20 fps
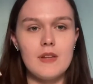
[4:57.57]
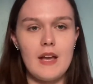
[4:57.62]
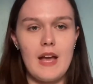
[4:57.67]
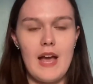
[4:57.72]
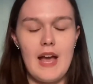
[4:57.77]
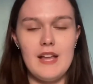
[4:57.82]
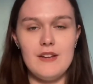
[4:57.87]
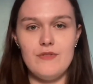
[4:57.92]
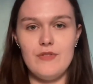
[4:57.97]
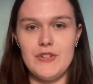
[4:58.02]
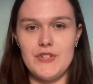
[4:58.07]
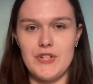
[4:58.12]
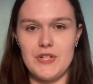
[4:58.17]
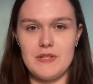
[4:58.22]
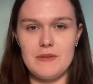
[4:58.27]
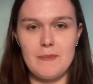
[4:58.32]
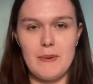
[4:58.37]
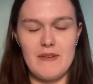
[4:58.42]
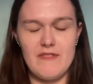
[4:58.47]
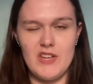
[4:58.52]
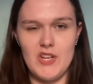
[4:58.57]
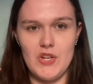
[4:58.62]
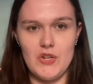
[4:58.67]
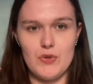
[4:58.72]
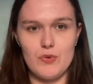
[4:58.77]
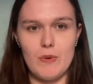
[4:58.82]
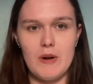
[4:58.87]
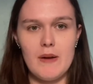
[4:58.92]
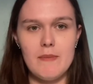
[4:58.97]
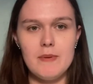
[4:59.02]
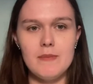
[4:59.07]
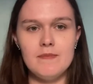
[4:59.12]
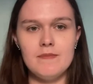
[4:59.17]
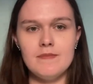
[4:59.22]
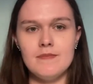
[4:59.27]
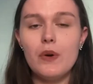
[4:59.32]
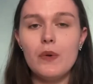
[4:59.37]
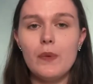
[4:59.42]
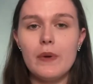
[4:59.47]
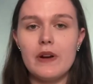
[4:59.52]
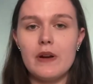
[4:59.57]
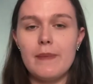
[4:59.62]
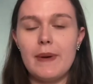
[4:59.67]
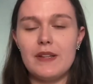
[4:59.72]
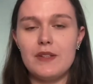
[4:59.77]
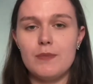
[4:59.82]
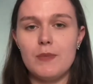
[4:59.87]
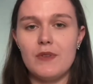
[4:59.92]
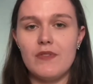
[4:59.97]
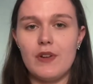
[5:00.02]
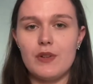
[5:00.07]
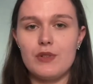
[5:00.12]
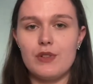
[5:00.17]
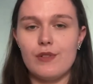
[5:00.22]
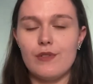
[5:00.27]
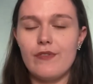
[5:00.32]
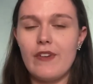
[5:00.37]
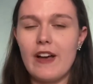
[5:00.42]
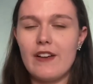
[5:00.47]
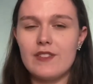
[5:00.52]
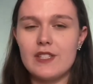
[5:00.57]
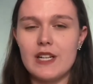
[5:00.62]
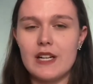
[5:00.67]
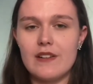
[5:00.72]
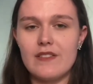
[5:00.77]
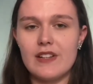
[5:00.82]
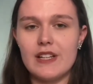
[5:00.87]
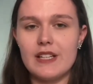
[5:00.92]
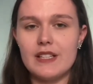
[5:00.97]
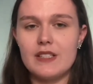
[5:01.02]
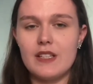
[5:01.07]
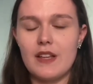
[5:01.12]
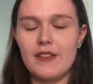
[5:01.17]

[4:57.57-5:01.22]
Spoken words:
And Vicious by V.E. Schwab. We're about to move on to the 5-star reads